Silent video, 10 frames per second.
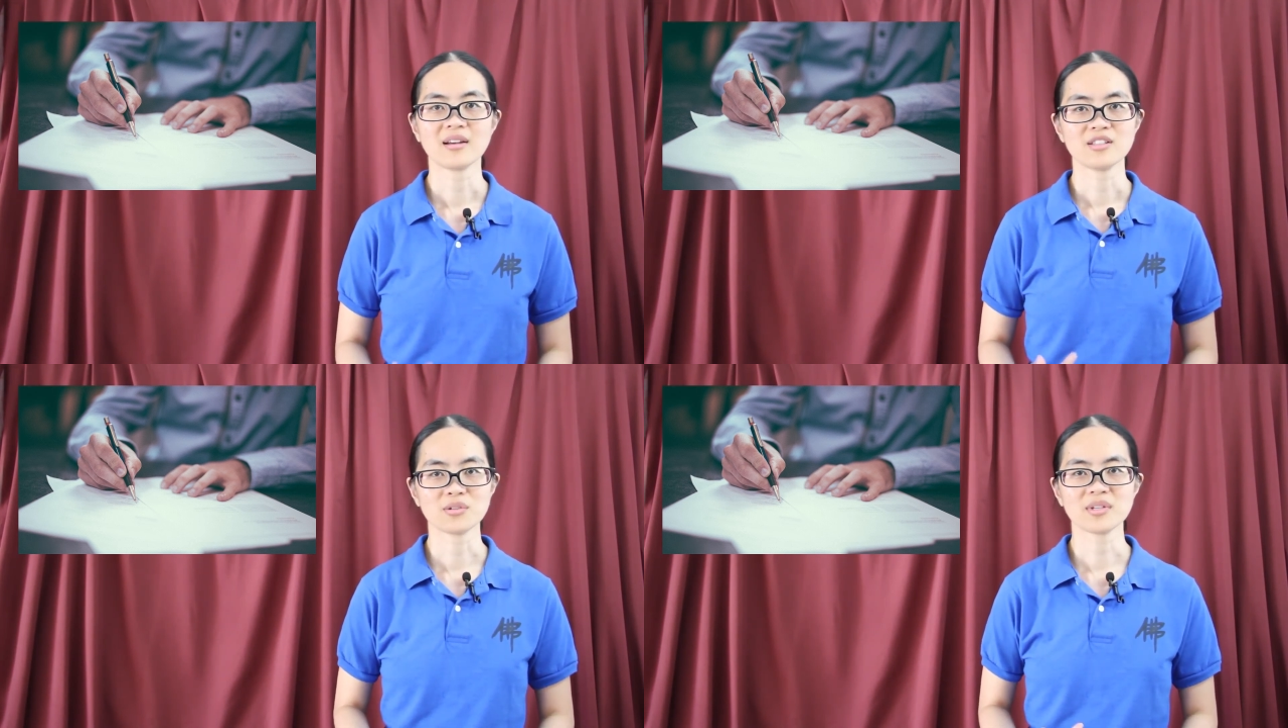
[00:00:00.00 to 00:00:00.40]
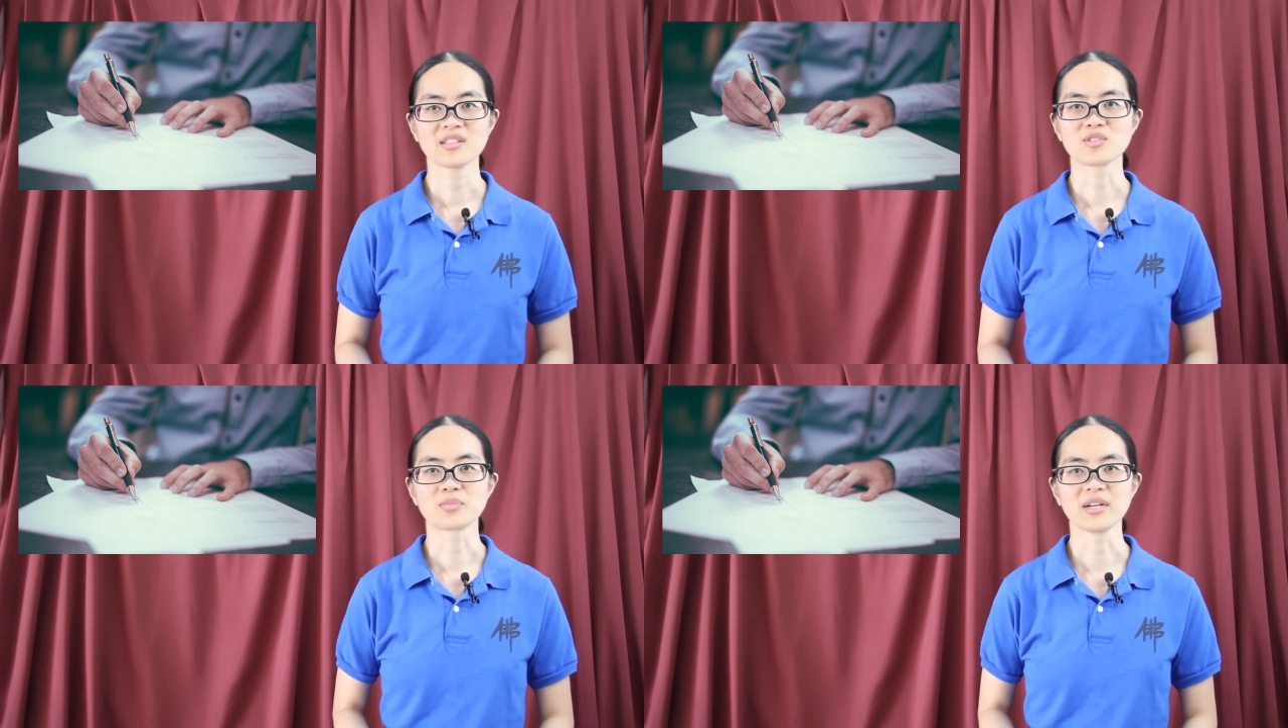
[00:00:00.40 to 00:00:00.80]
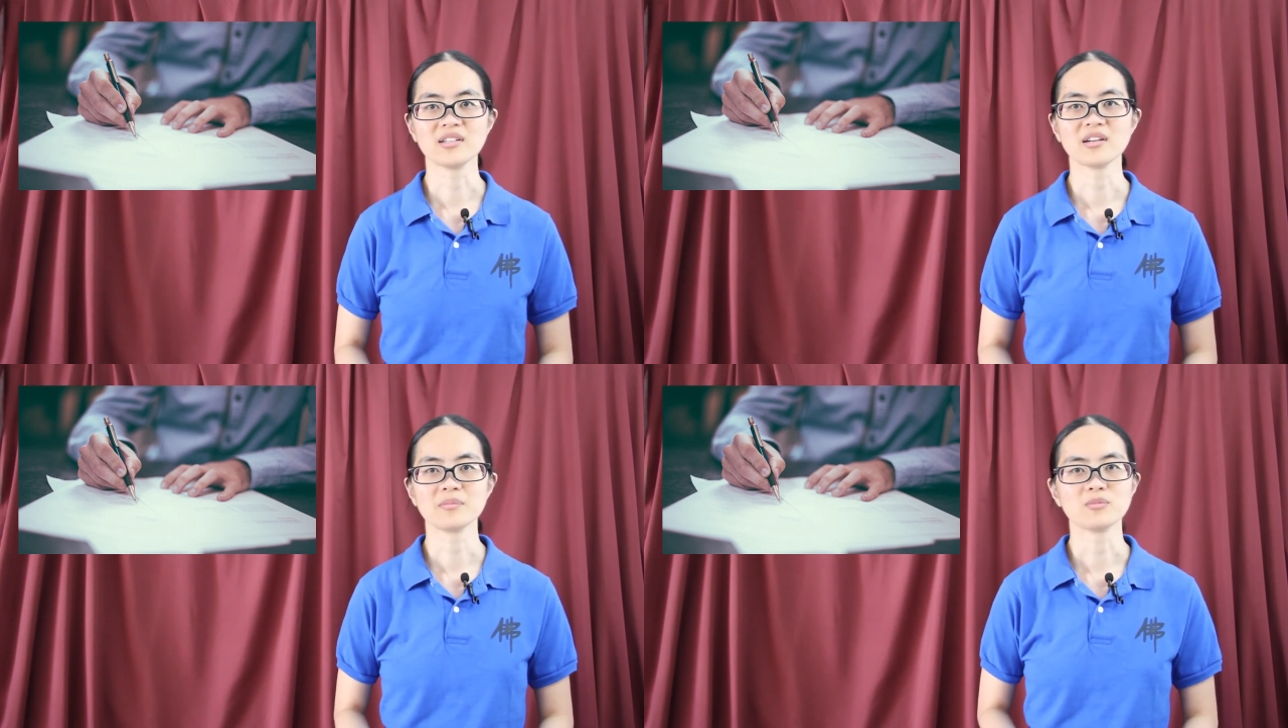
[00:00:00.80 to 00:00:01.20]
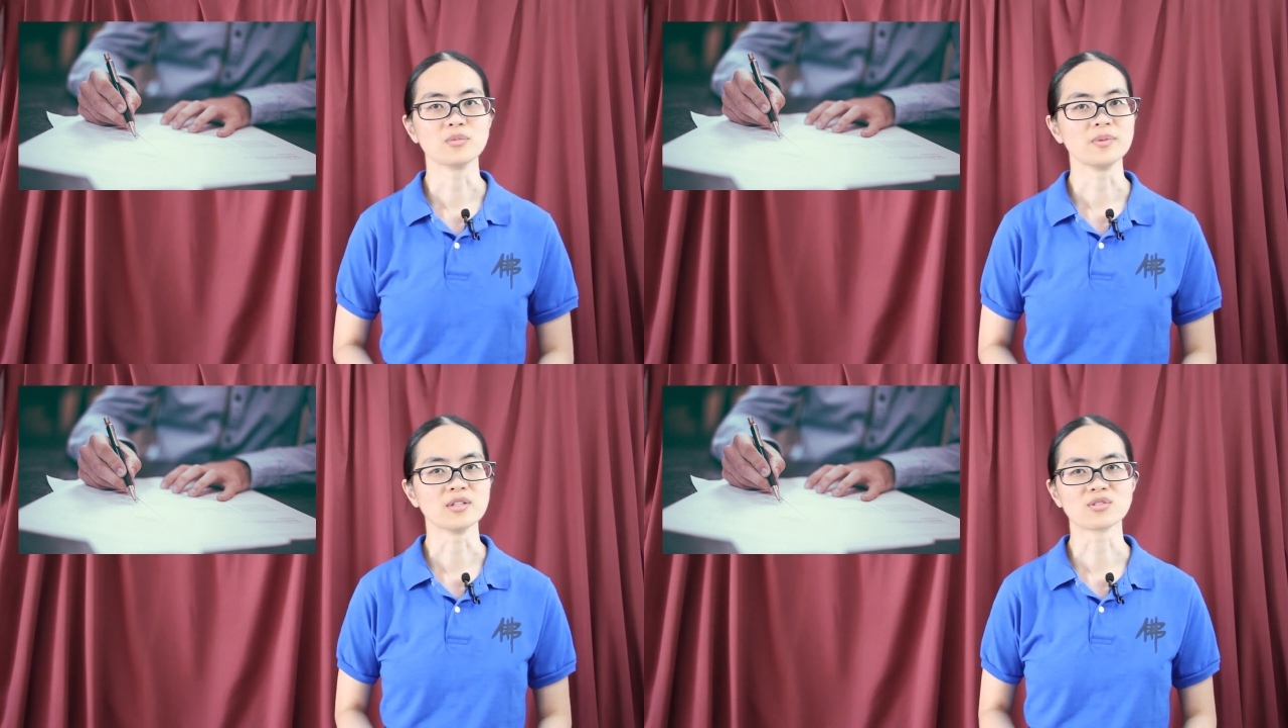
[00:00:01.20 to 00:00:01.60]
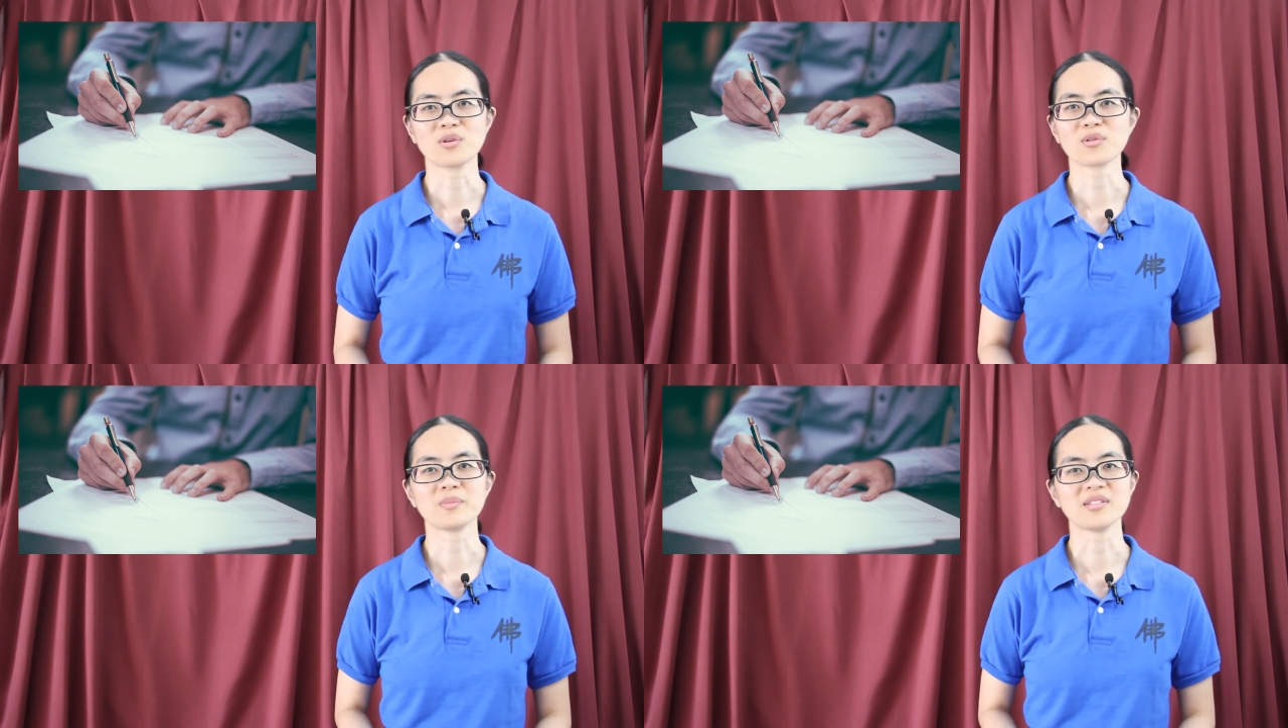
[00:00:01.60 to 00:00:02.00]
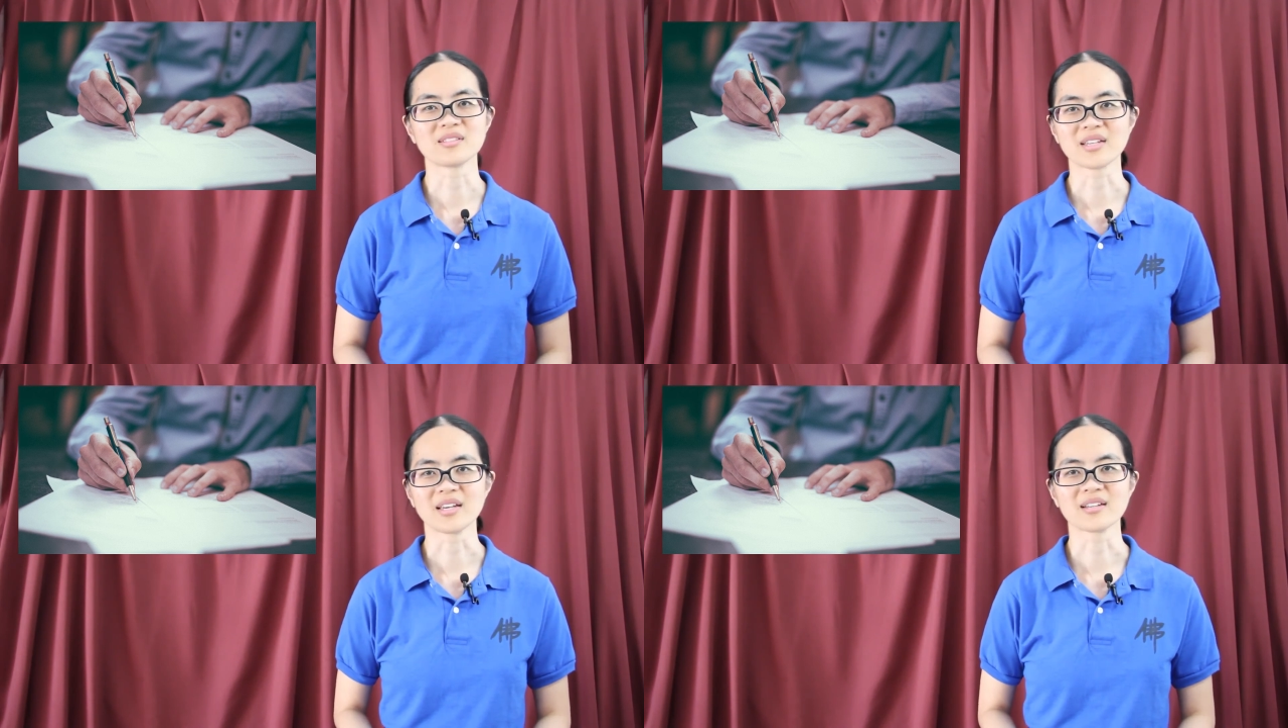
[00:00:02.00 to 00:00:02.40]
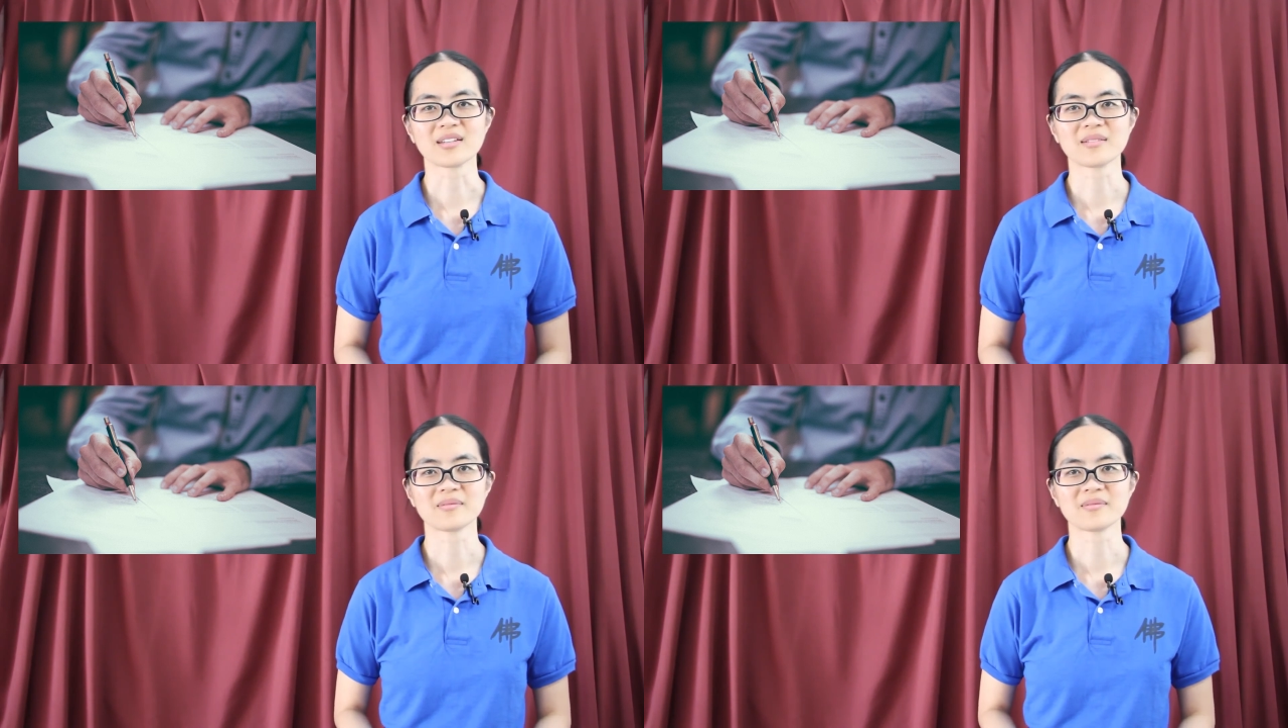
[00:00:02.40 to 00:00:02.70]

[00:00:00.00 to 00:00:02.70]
doing this brain dump will be a total piece of cake.